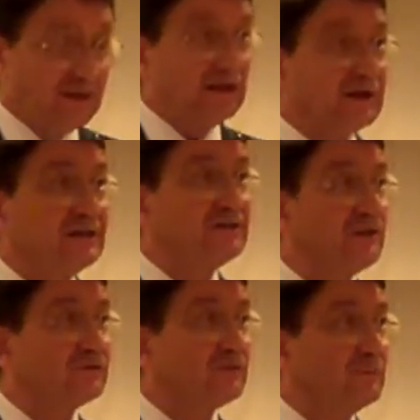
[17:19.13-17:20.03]
and I need
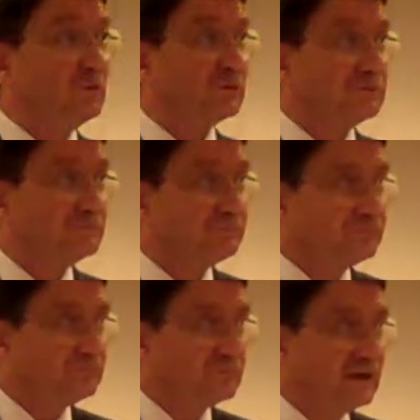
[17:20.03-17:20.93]
not say more,
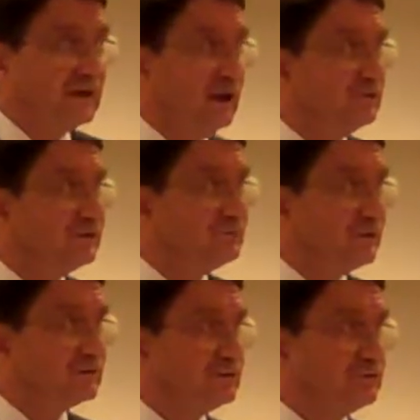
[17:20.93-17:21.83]
and how it
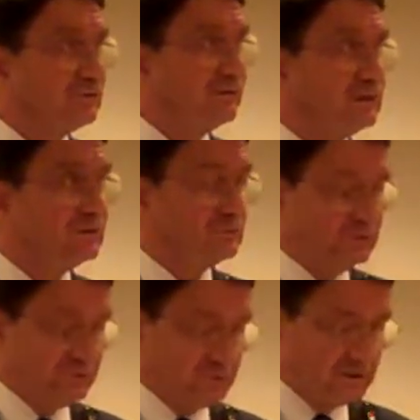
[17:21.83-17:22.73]
affected the travel and
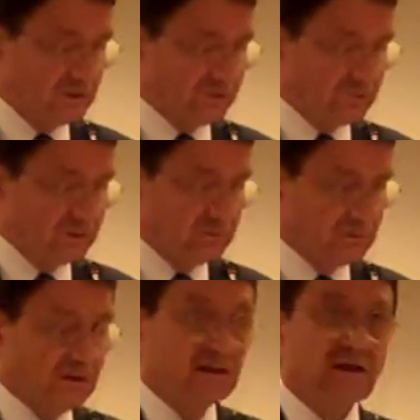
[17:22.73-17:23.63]
tourism industry.
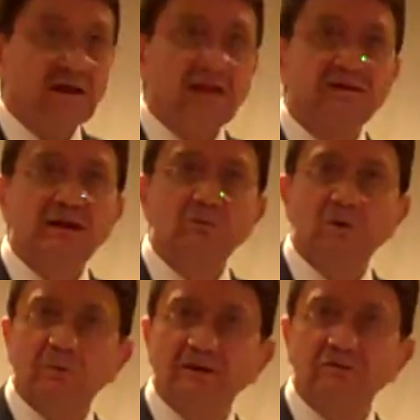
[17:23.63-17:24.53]
Then
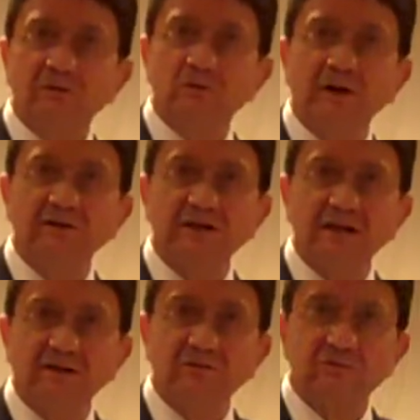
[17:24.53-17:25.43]
we went into
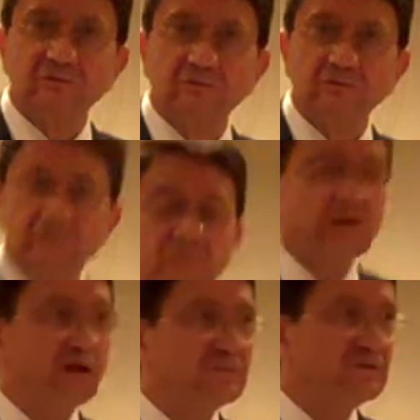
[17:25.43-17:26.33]
hurricanes,
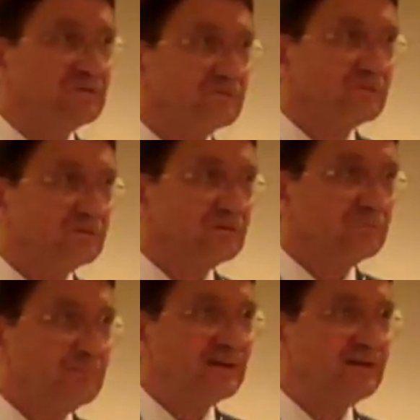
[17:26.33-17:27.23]
tsunamis,
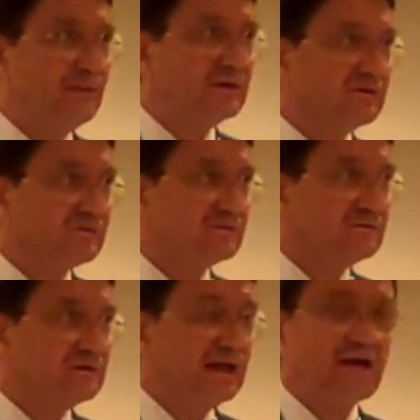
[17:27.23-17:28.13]
pandemics,
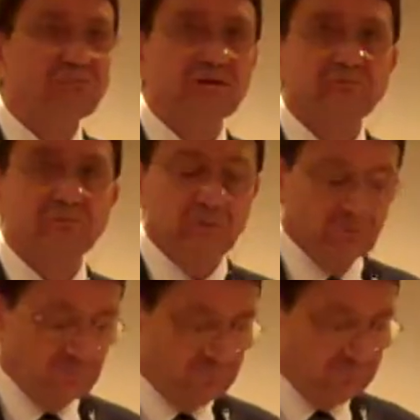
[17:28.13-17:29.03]
avian flu.